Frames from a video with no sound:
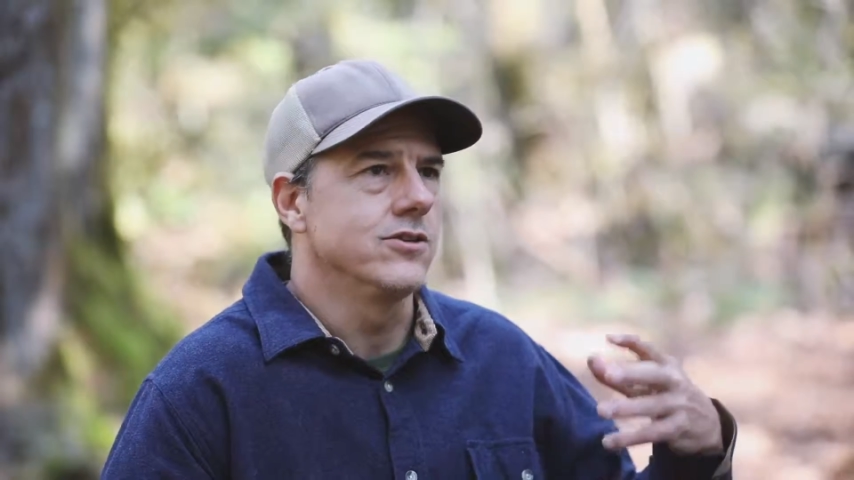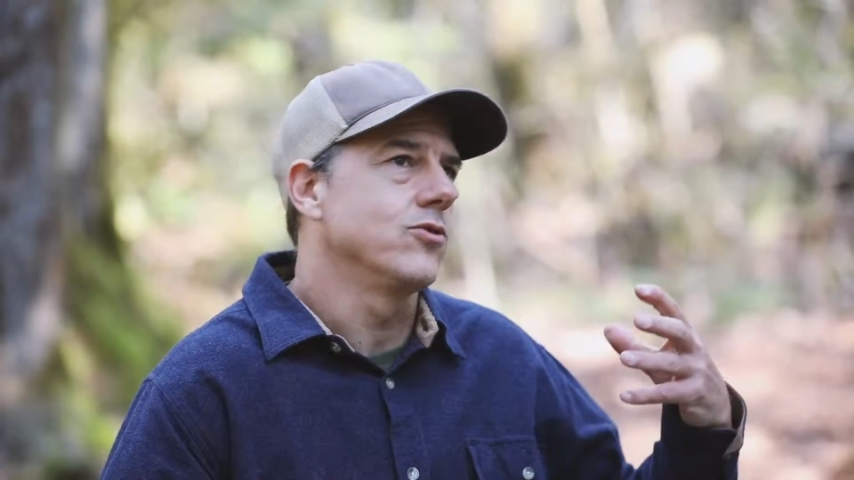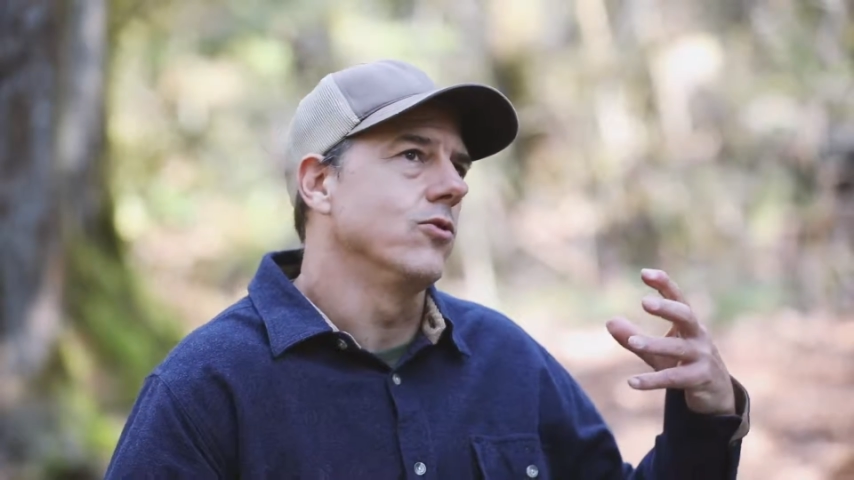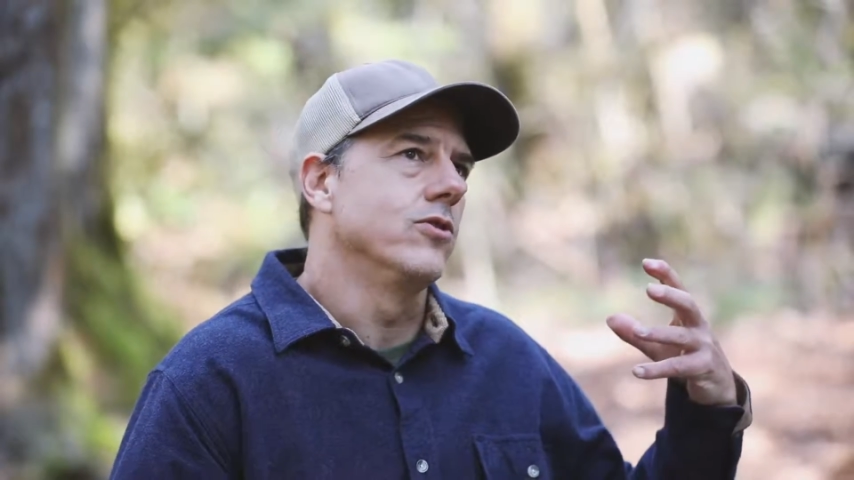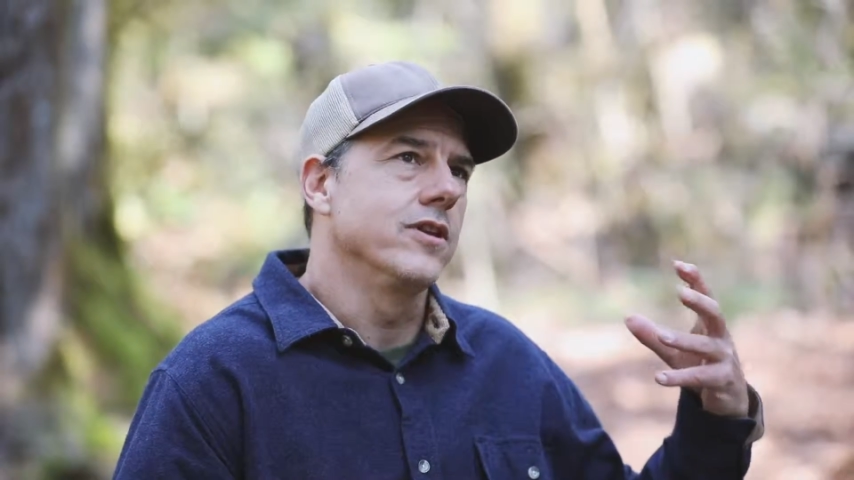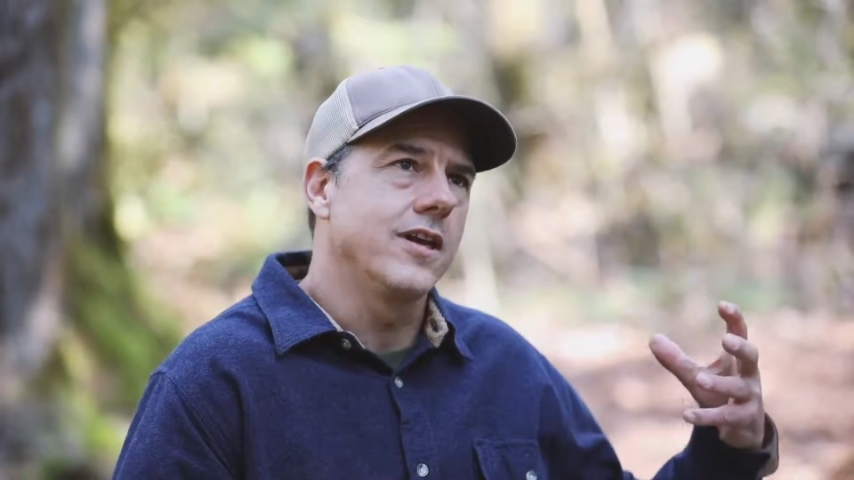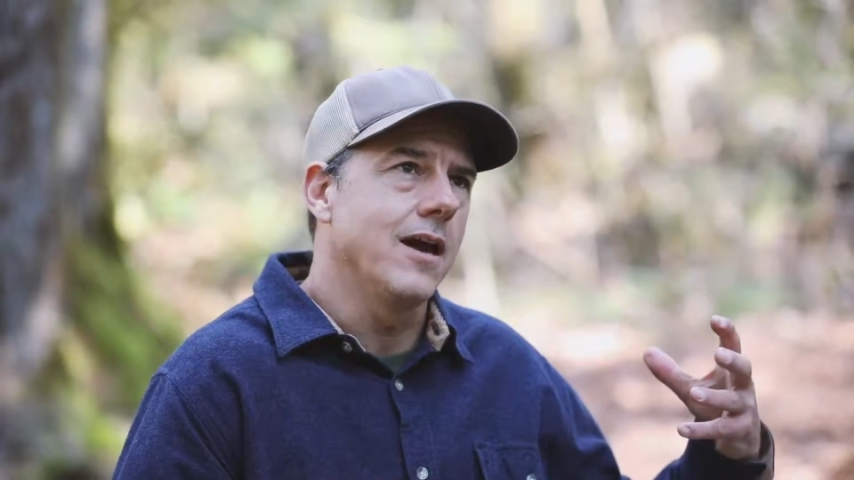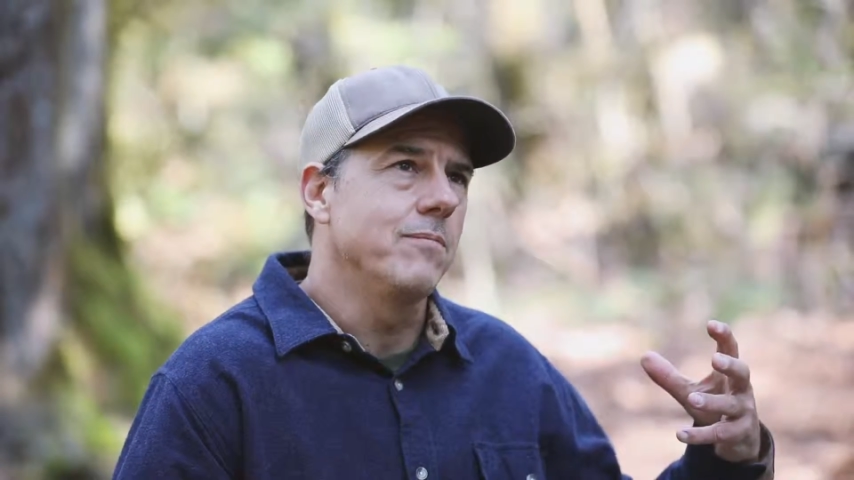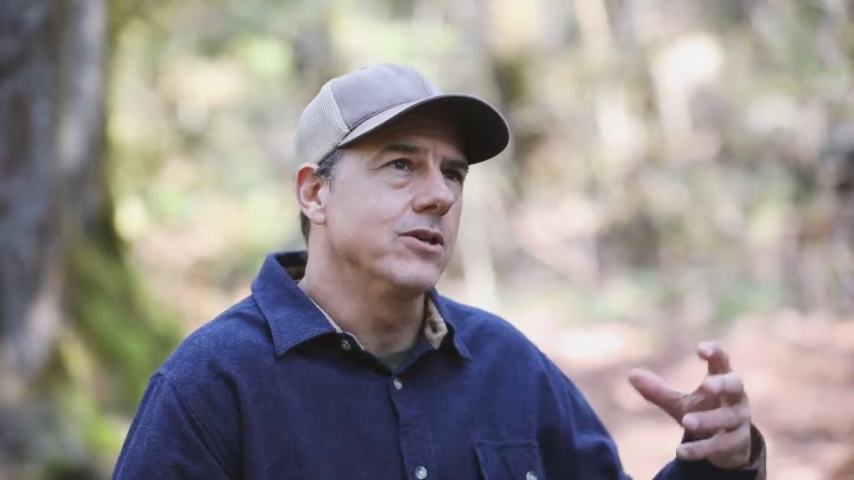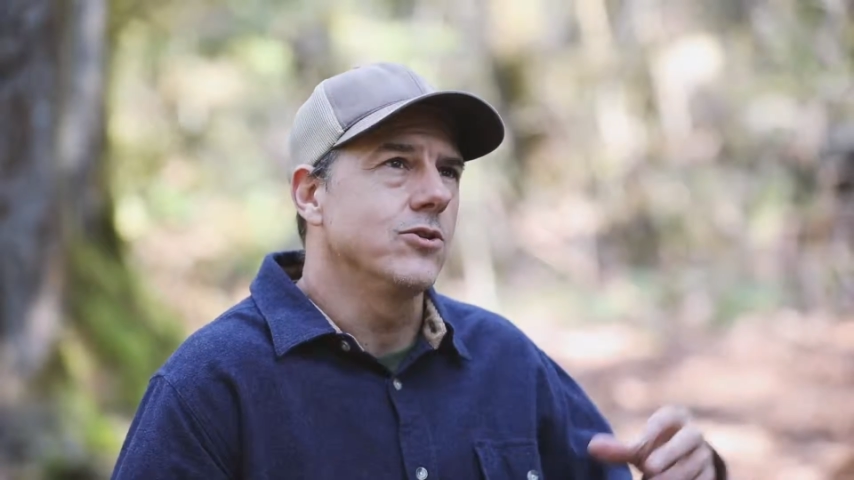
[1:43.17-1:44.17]
store or the
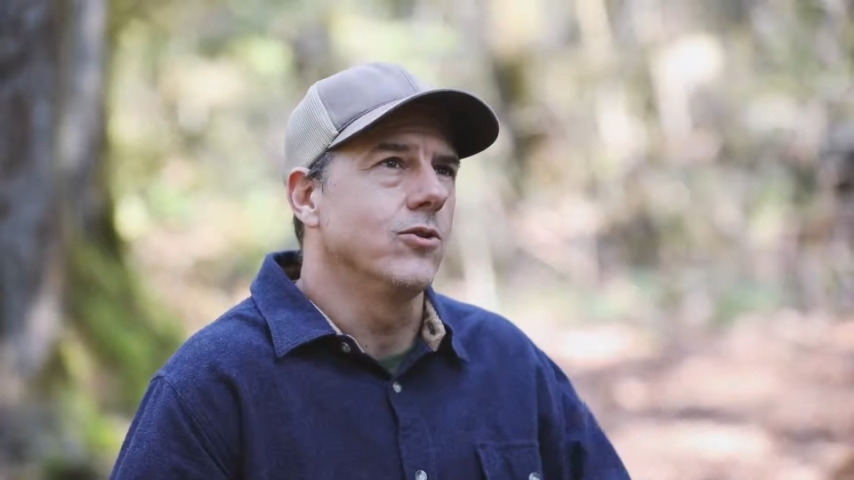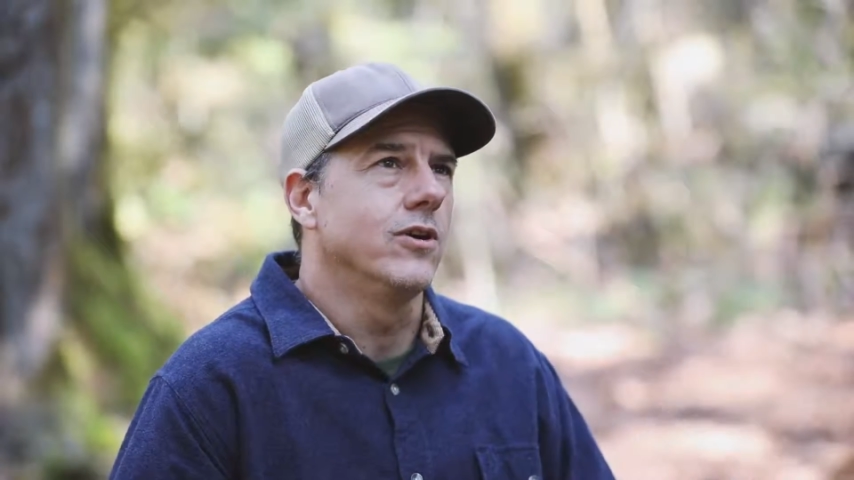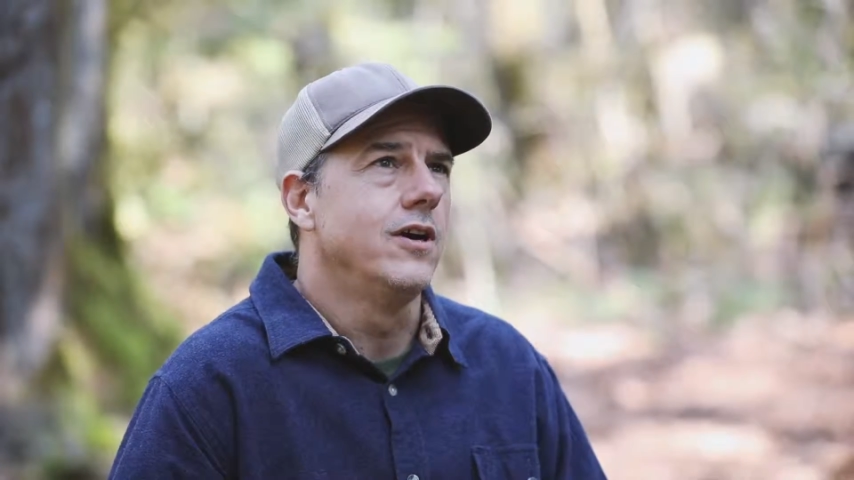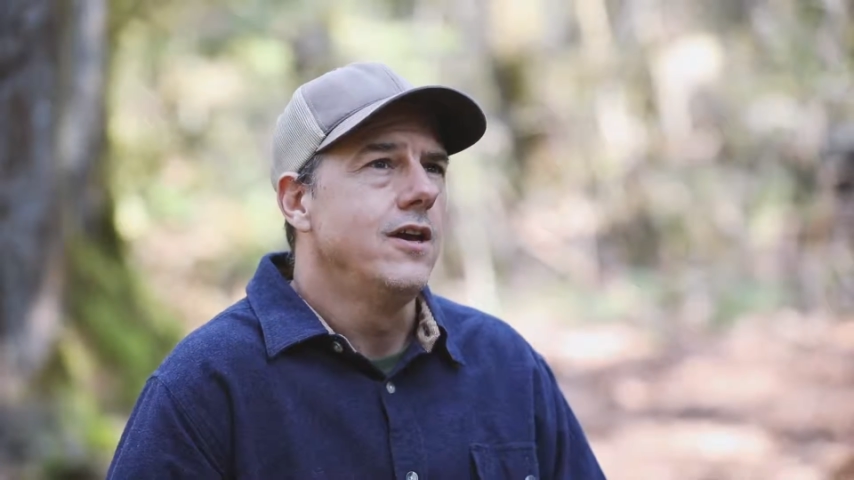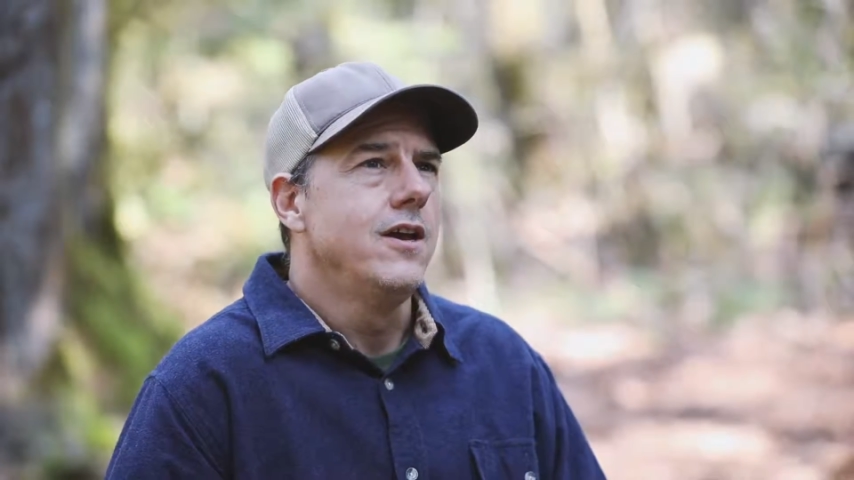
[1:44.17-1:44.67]
camping store,